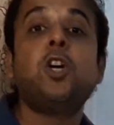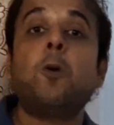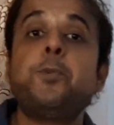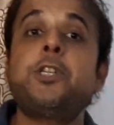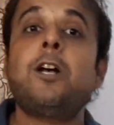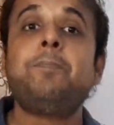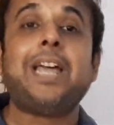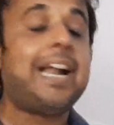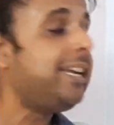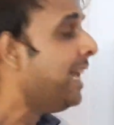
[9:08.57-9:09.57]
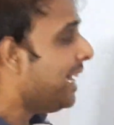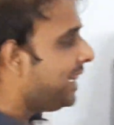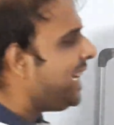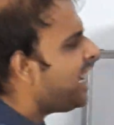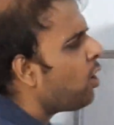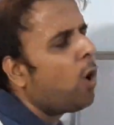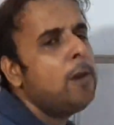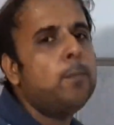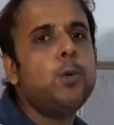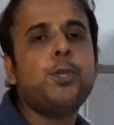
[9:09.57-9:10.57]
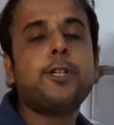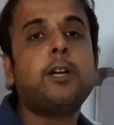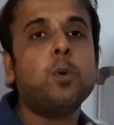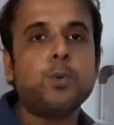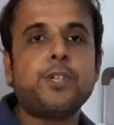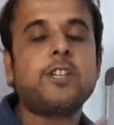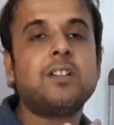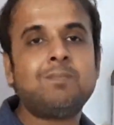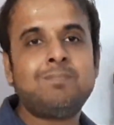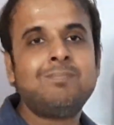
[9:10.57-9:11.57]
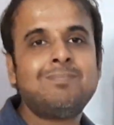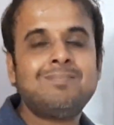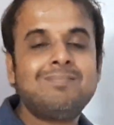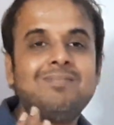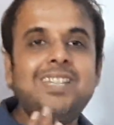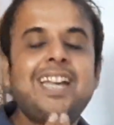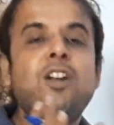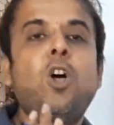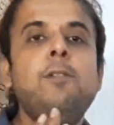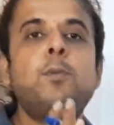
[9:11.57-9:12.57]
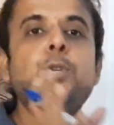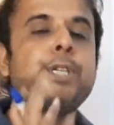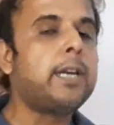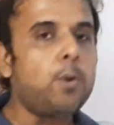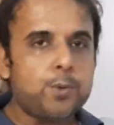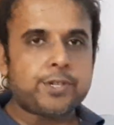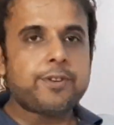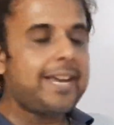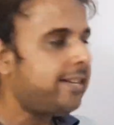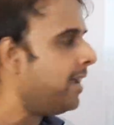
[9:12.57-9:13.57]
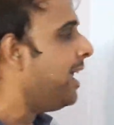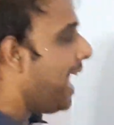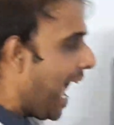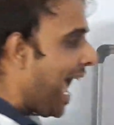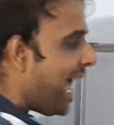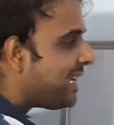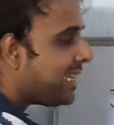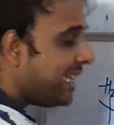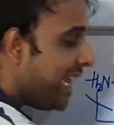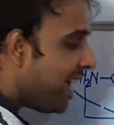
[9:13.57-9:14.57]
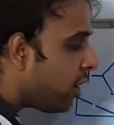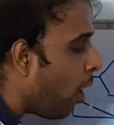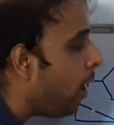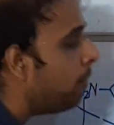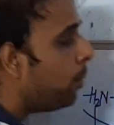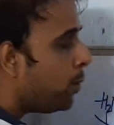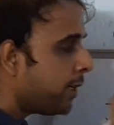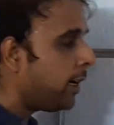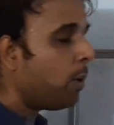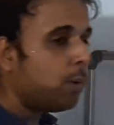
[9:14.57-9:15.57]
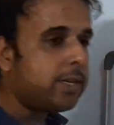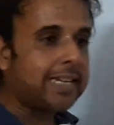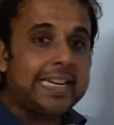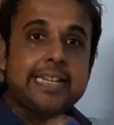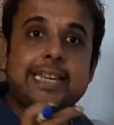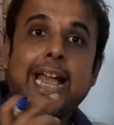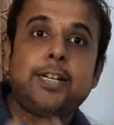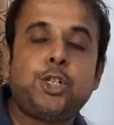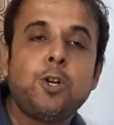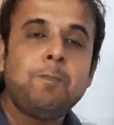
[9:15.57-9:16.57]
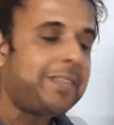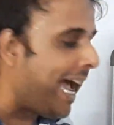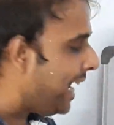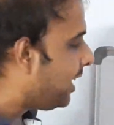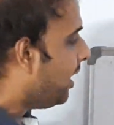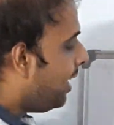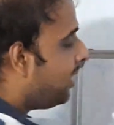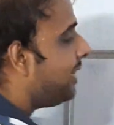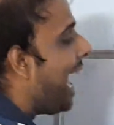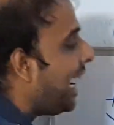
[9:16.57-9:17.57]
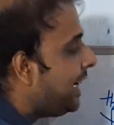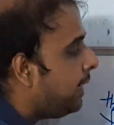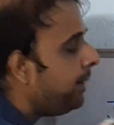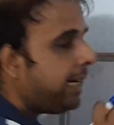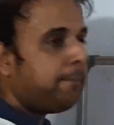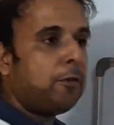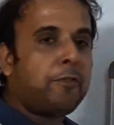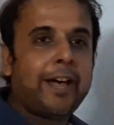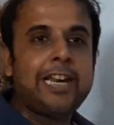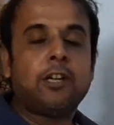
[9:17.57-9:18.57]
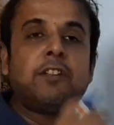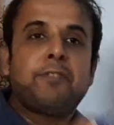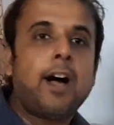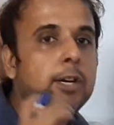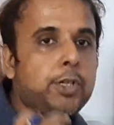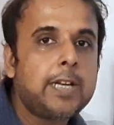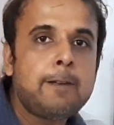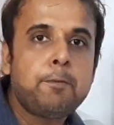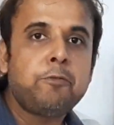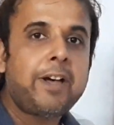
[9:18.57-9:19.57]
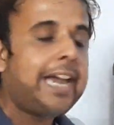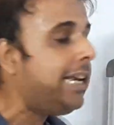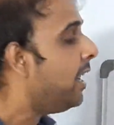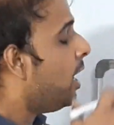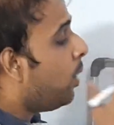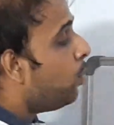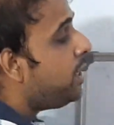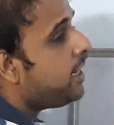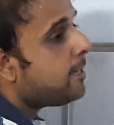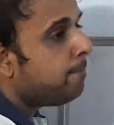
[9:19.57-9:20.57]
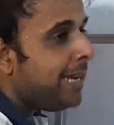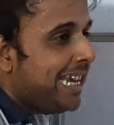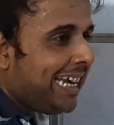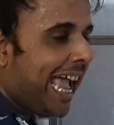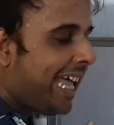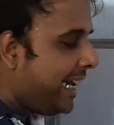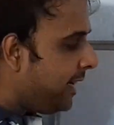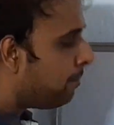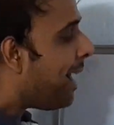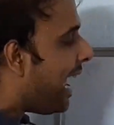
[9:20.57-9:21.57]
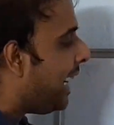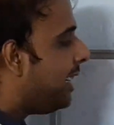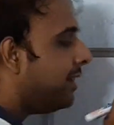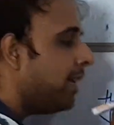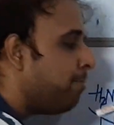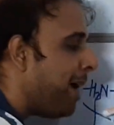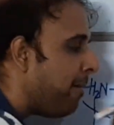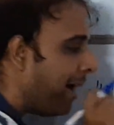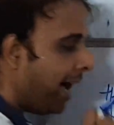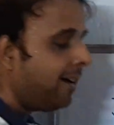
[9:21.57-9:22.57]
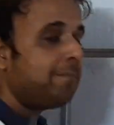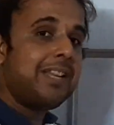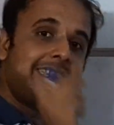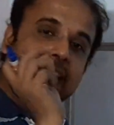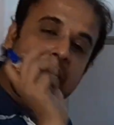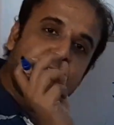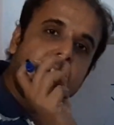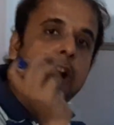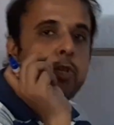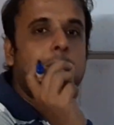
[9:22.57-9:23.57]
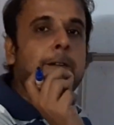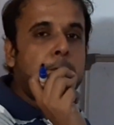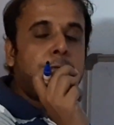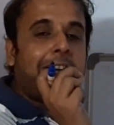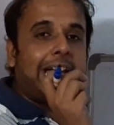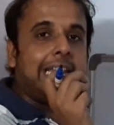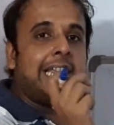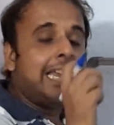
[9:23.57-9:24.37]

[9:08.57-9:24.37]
they observed that they are almost close. Right? As they are almost close, it is assumed that the activity profile or the functional profile which is being carried by the PABA, the same functional profile